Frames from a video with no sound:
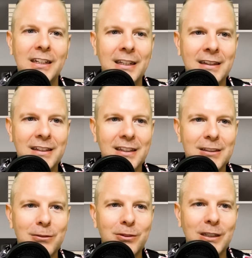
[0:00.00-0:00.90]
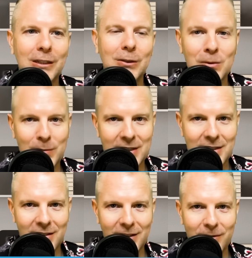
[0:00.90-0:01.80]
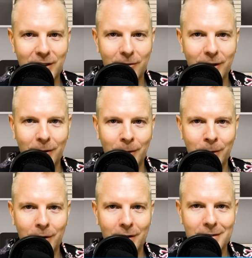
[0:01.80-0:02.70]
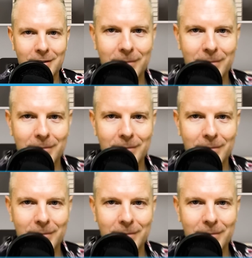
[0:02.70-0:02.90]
in the next video. Peace and love to the fellow underdogs.